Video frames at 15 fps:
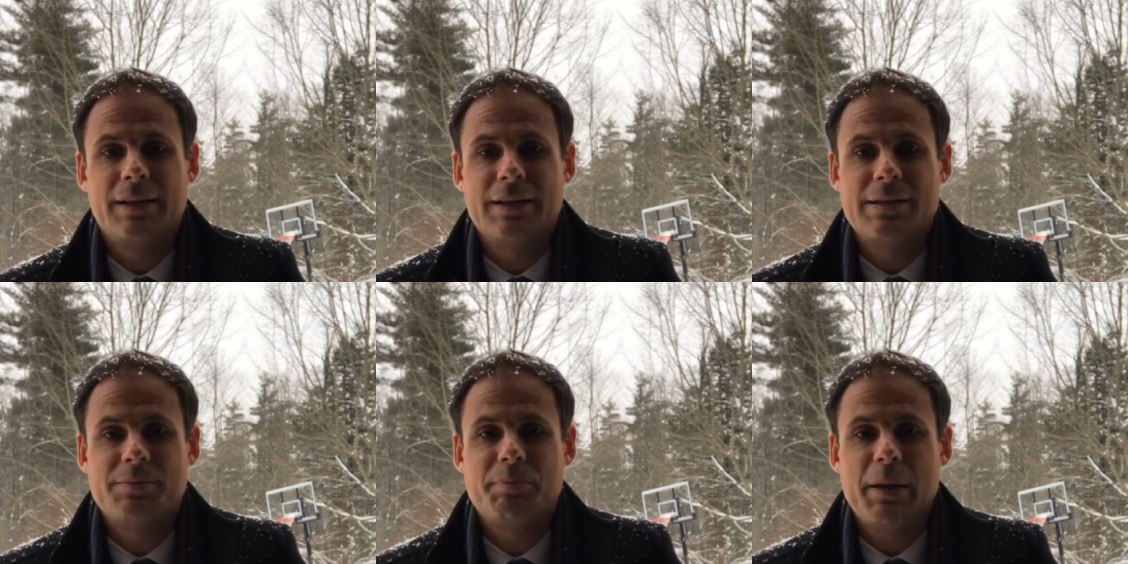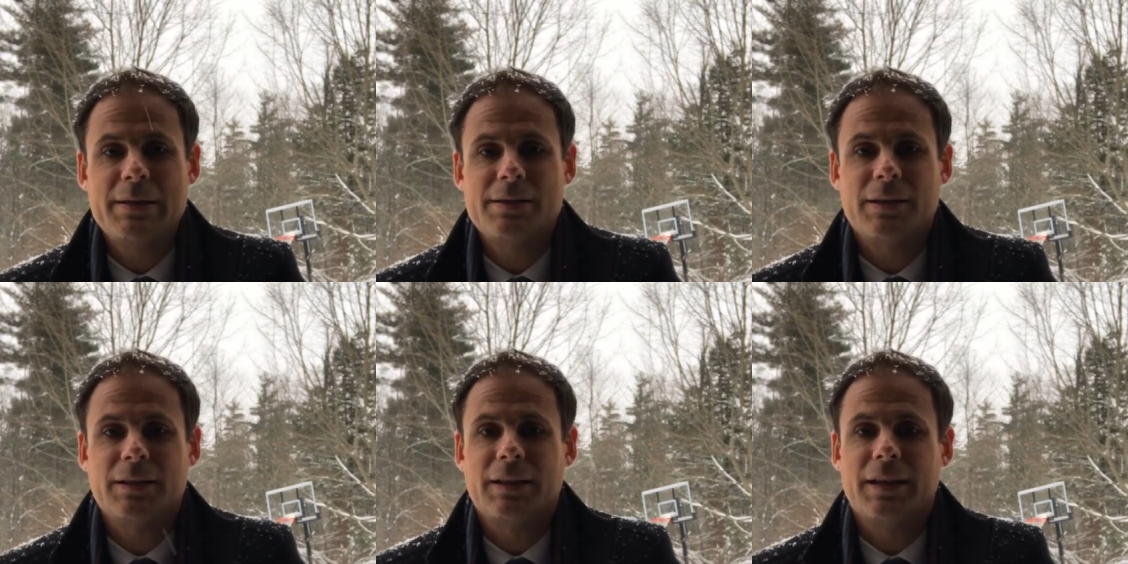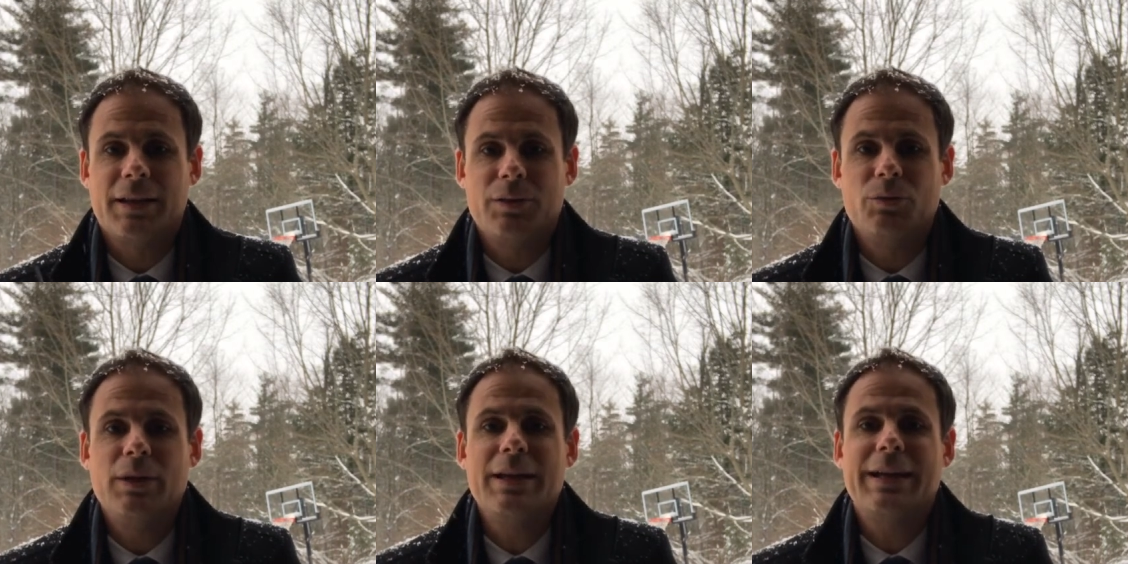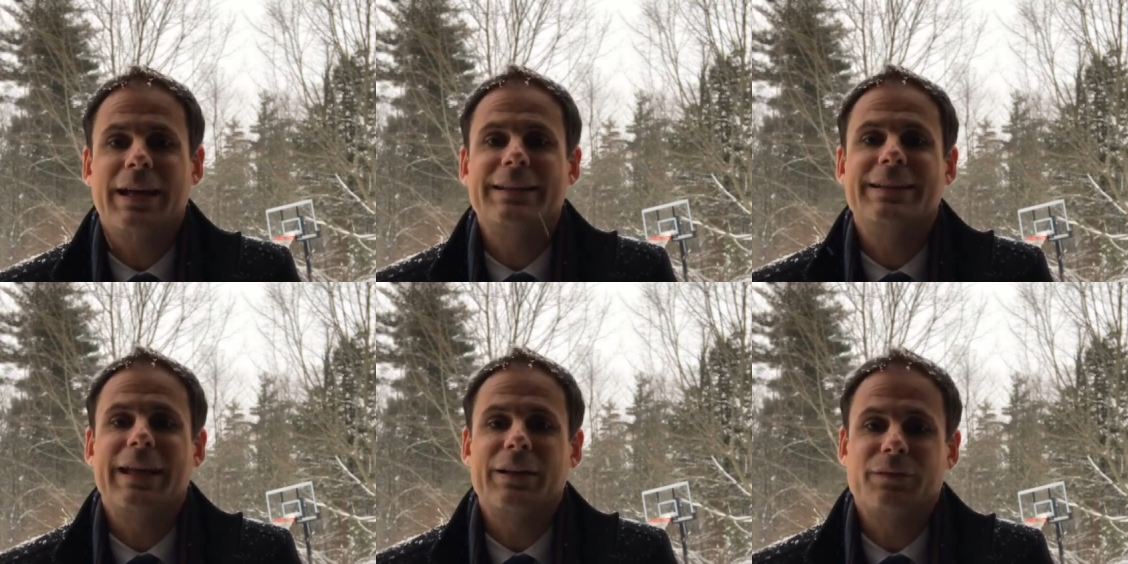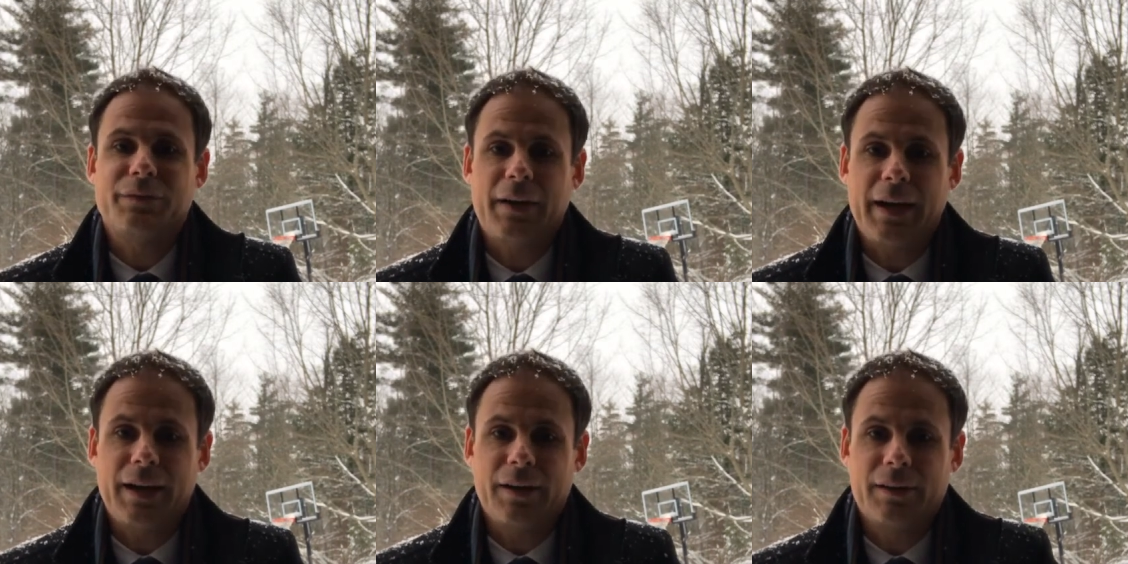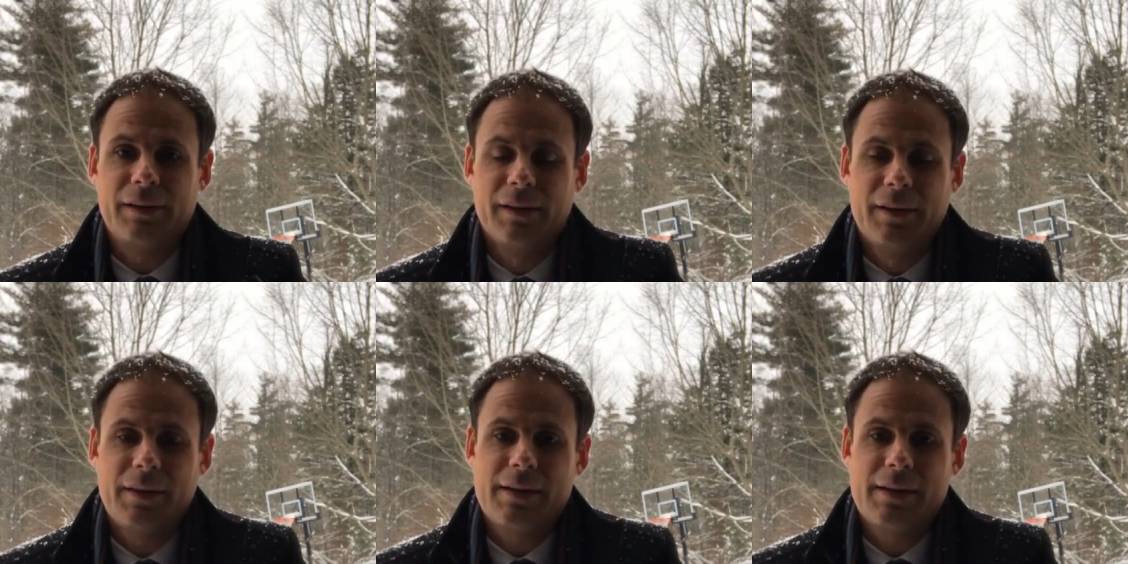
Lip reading: is basically a unique identifier